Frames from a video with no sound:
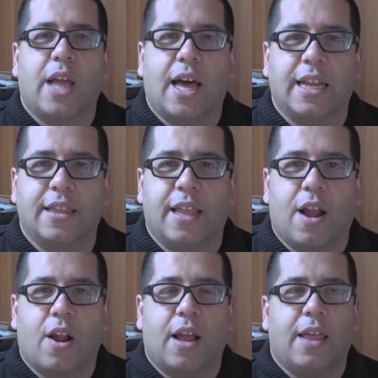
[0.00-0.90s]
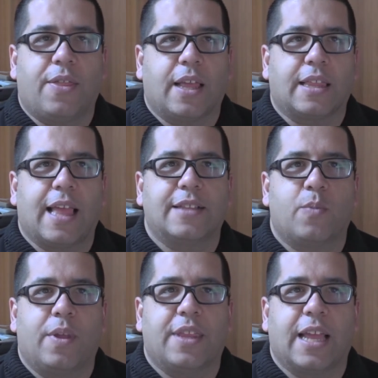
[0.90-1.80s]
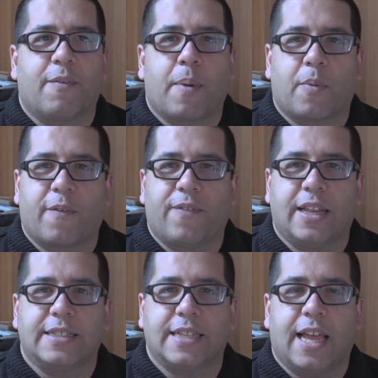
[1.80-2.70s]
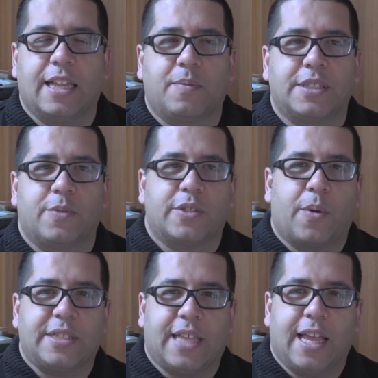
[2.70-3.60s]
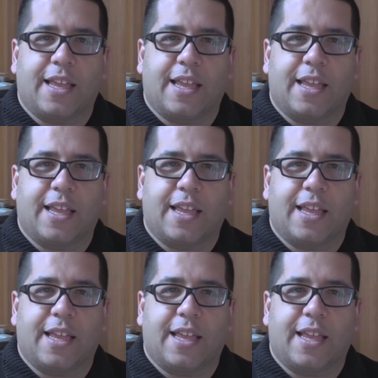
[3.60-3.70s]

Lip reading: in there. I think that's one thing I remember of Fantasy Island was there was always